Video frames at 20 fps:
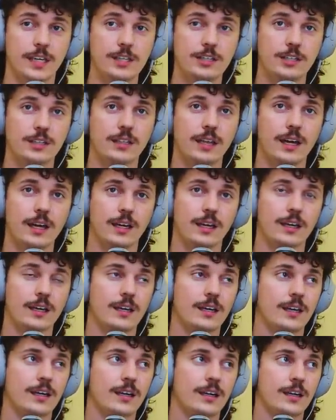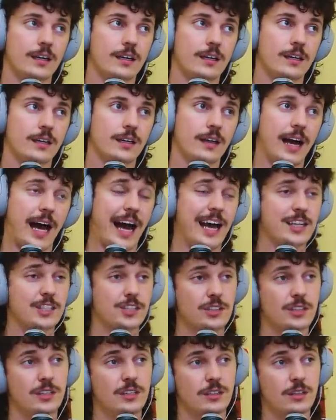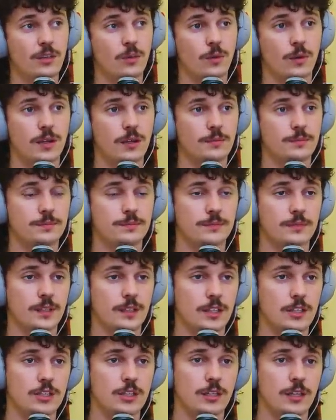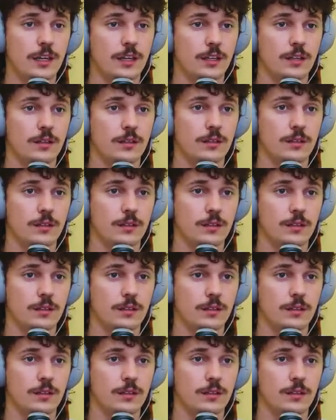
They should, like... Actually, you know what? They should, like...